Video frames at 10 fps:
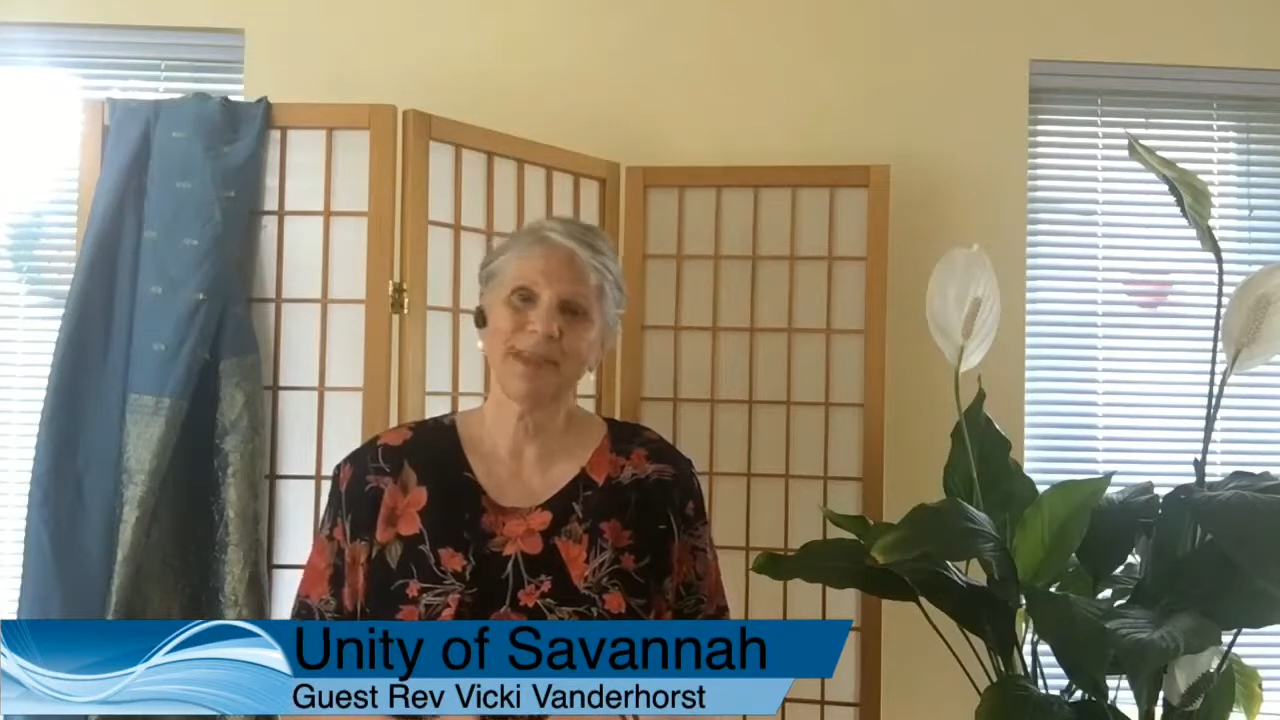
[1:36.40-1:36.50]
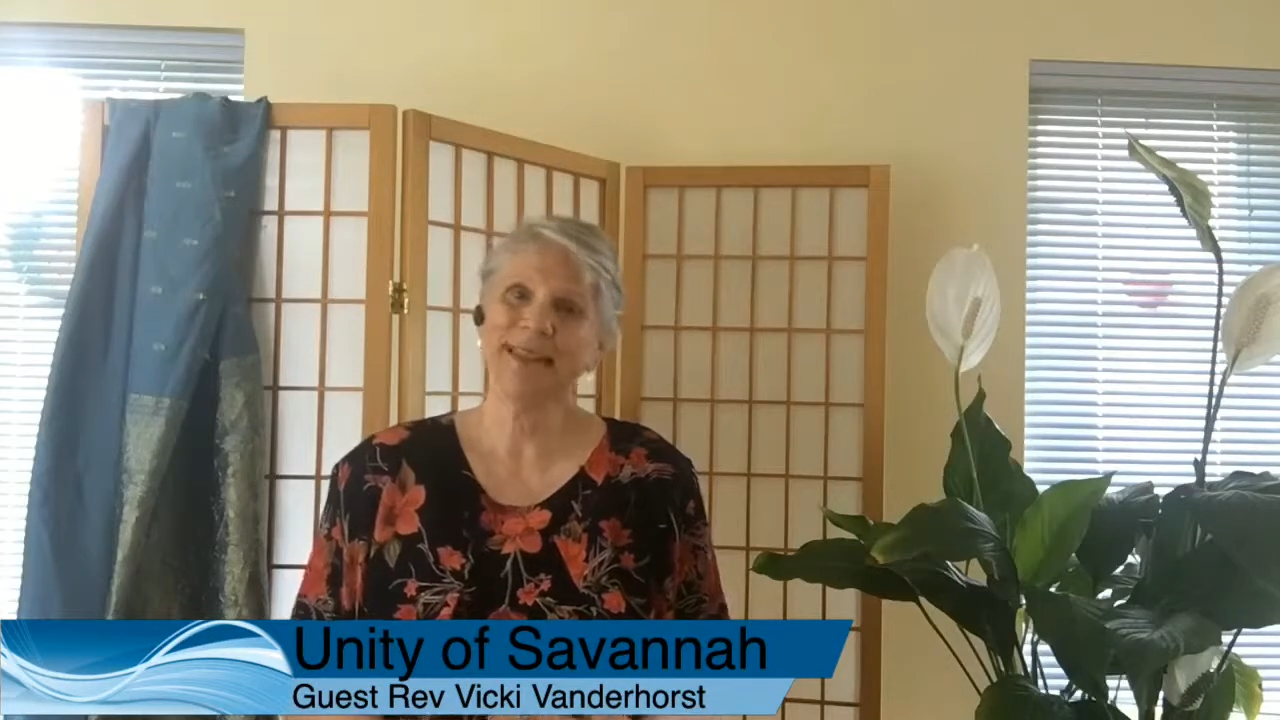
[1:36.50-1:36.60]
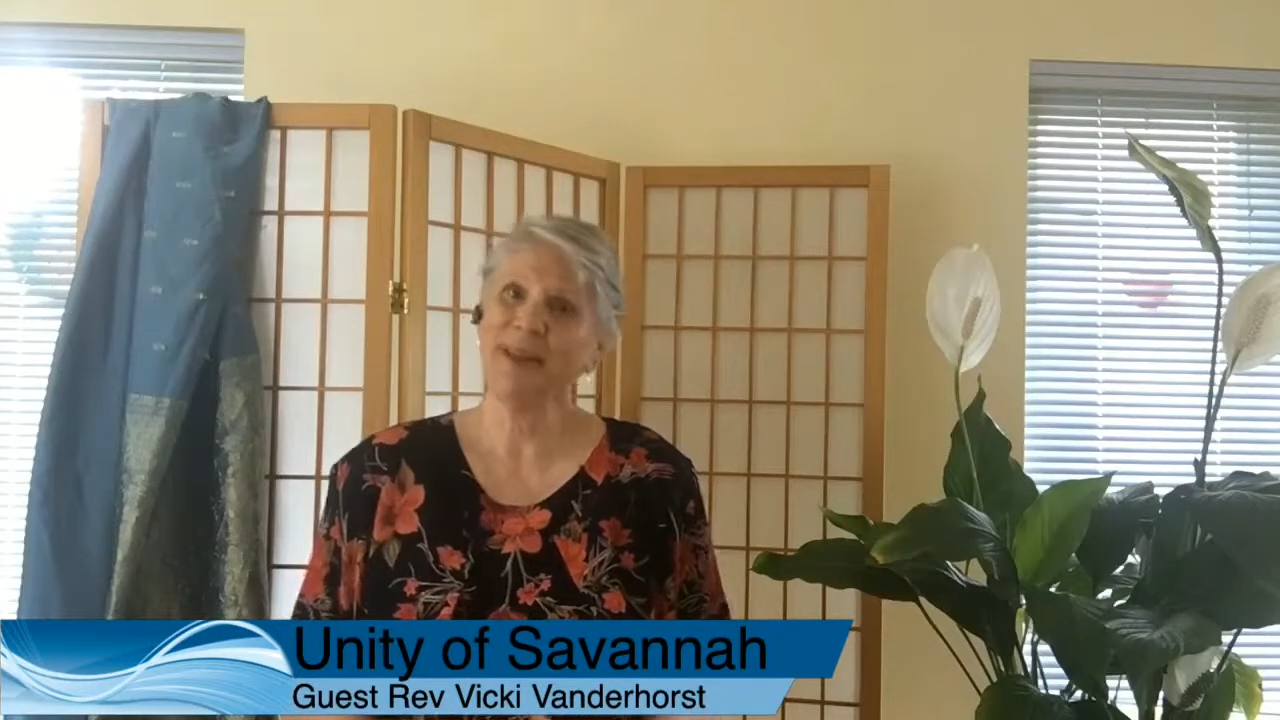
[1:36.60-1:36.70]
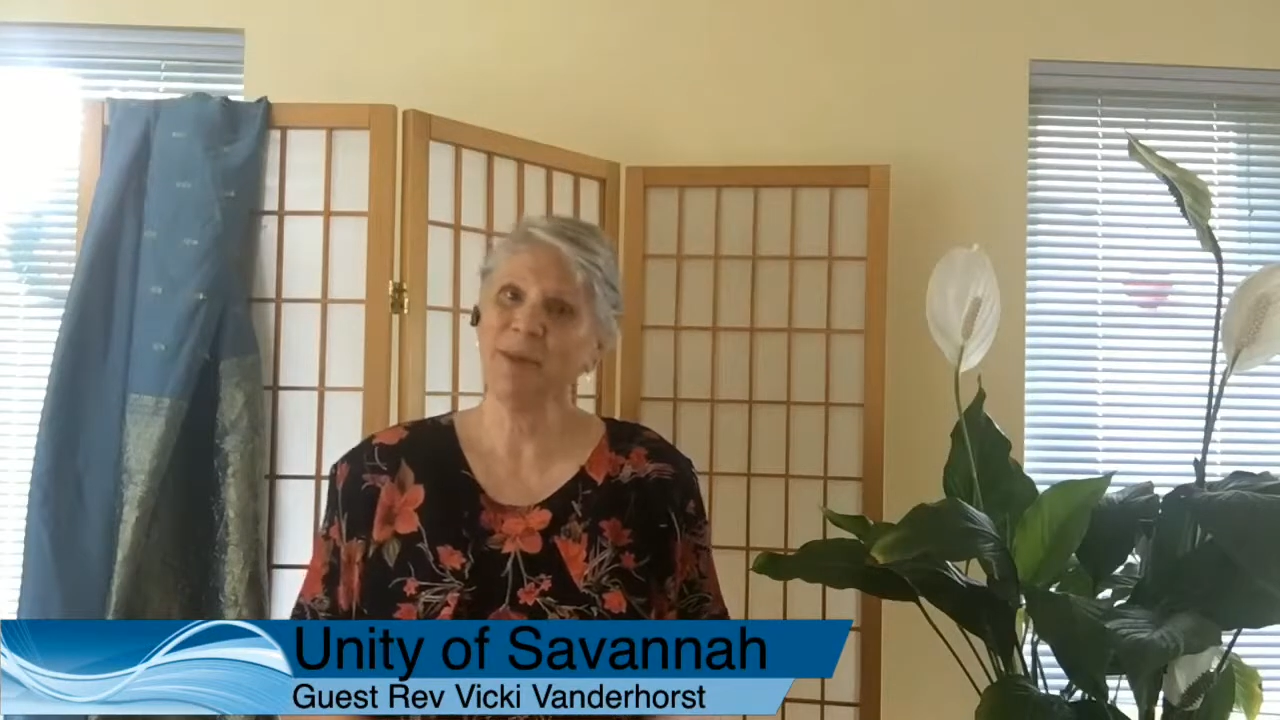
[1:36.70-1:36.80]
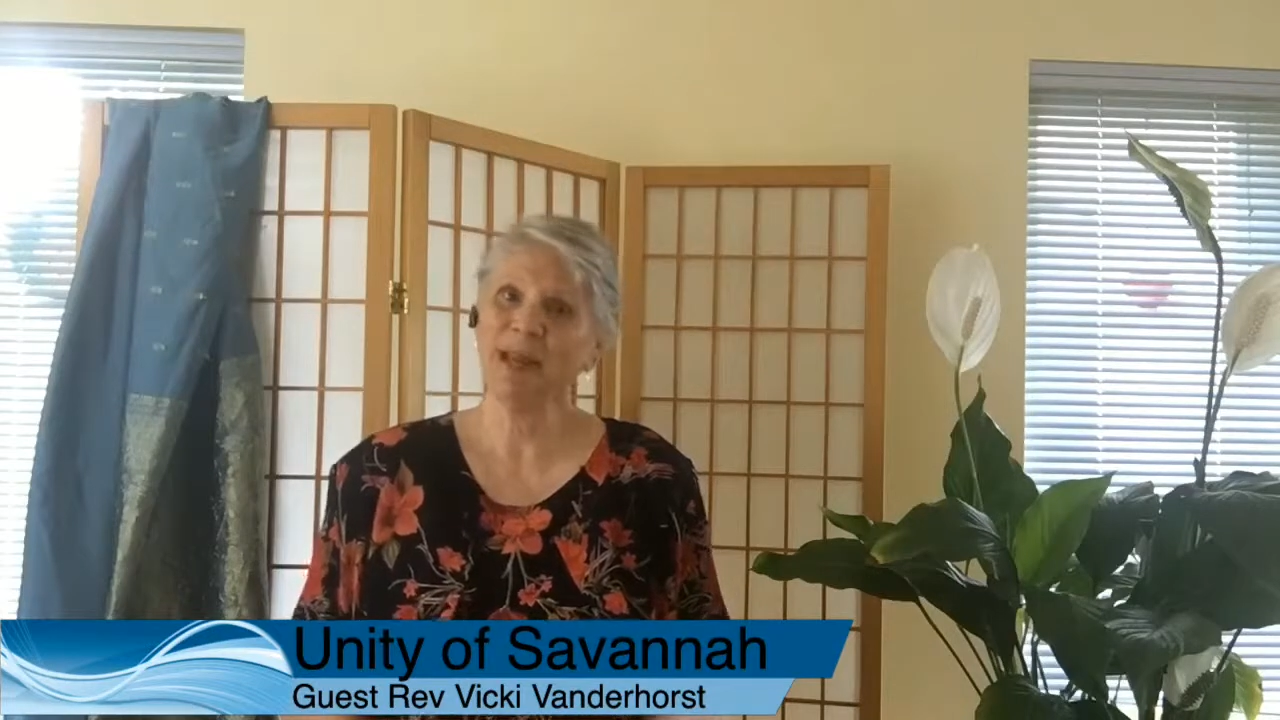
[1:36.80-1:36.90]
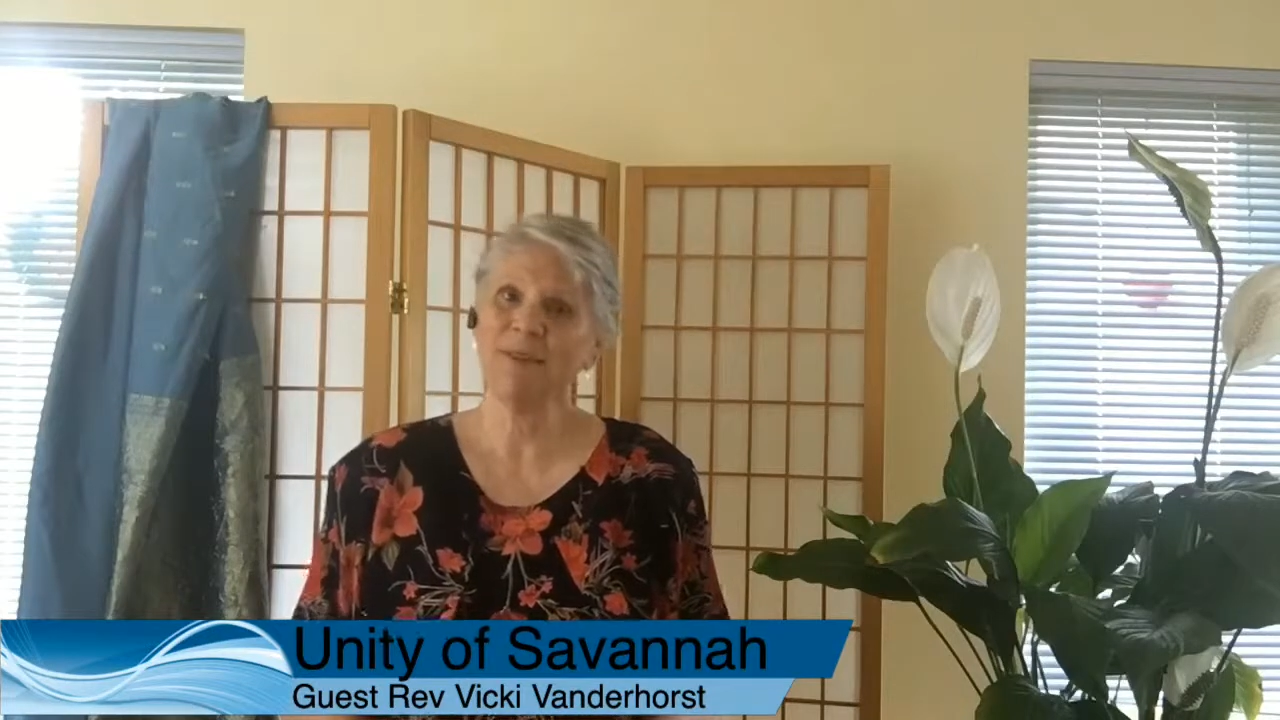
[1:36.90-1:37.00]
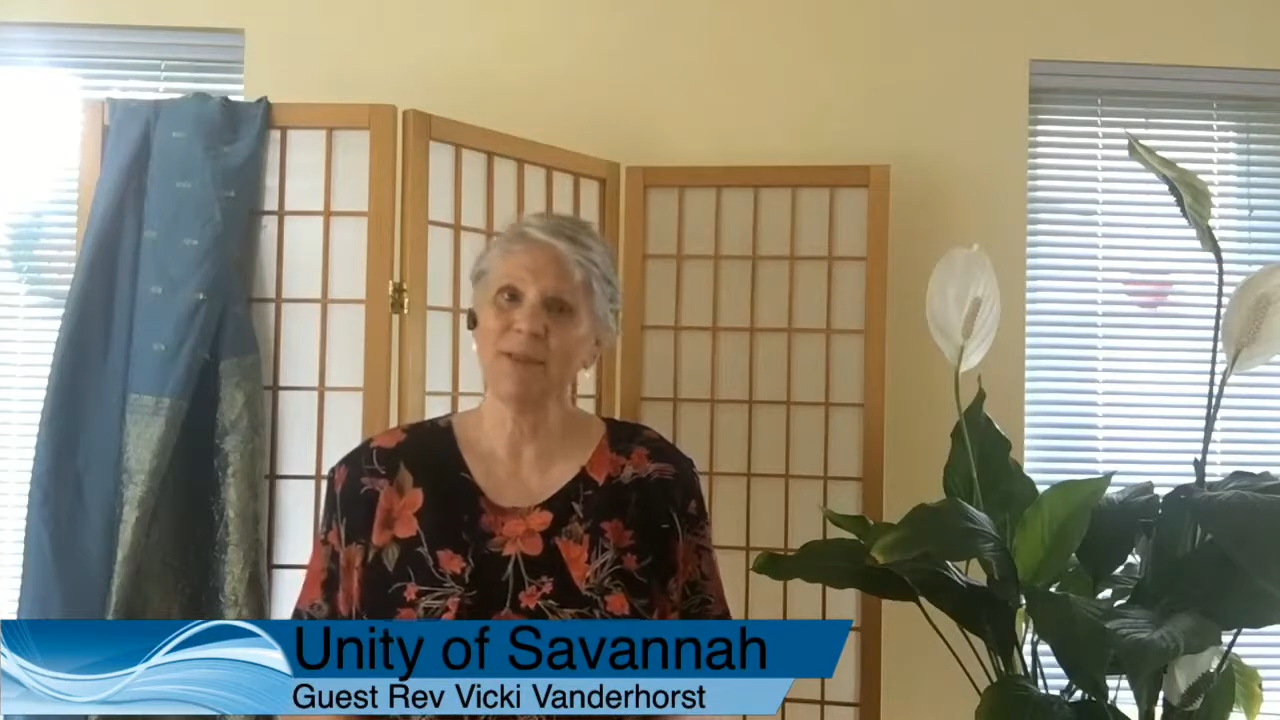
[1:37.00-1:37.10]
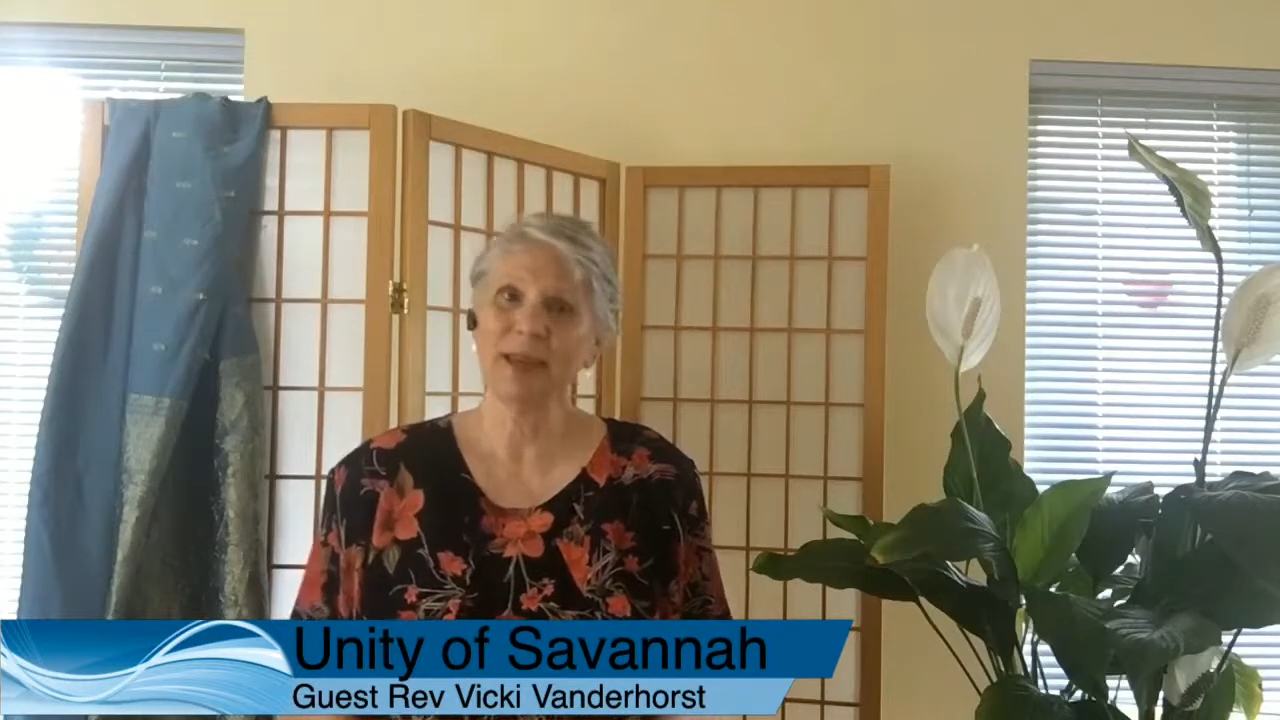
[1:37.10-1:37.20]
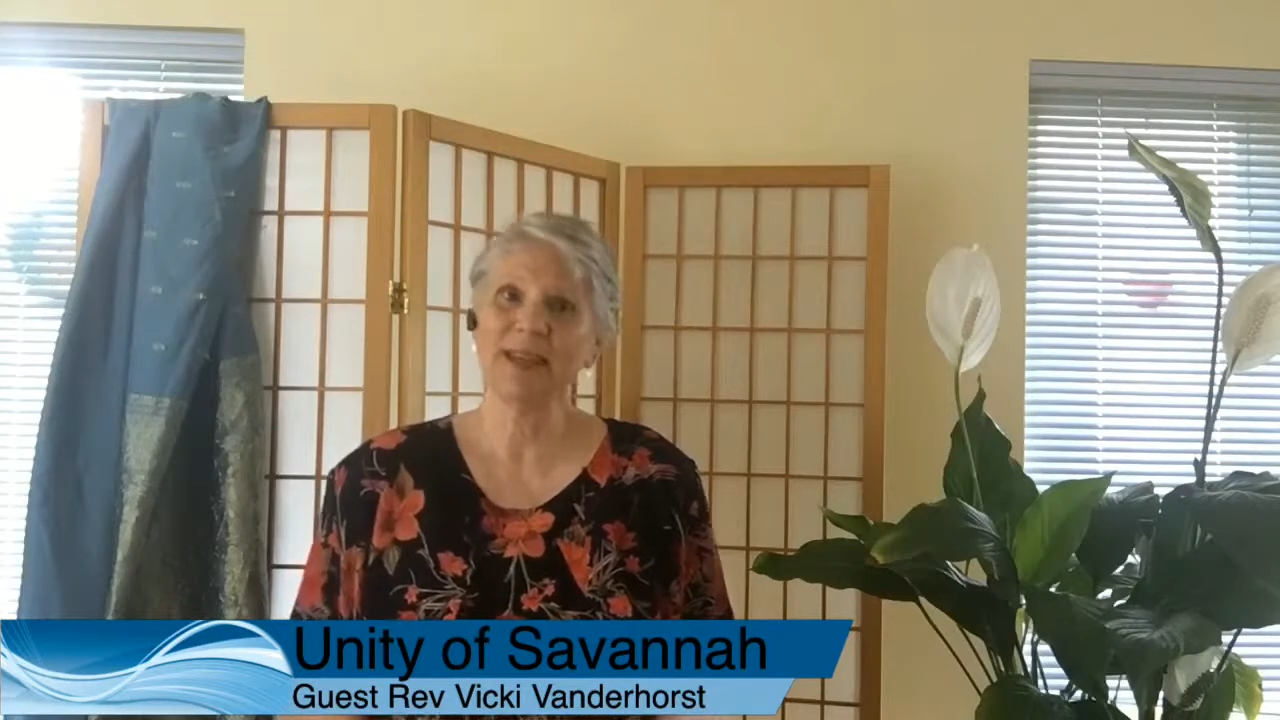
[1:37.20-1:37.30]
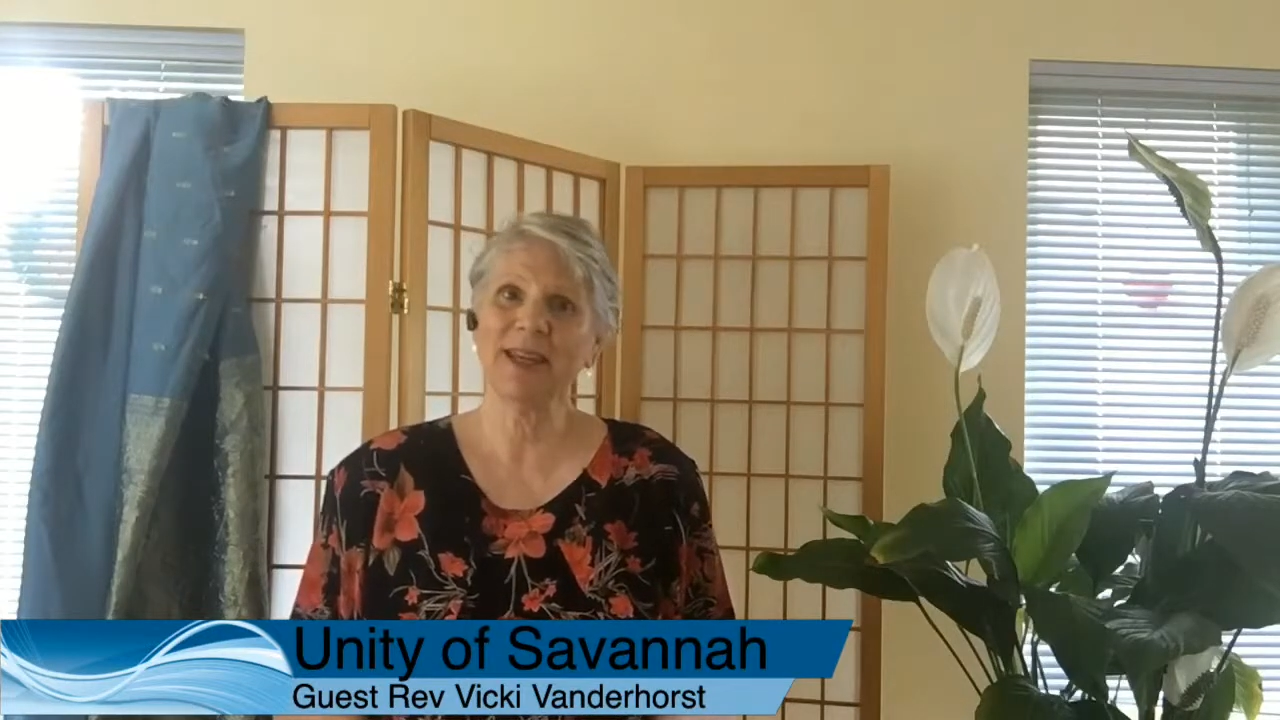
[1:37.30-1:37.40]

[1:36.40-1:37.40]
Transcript: And then we have the main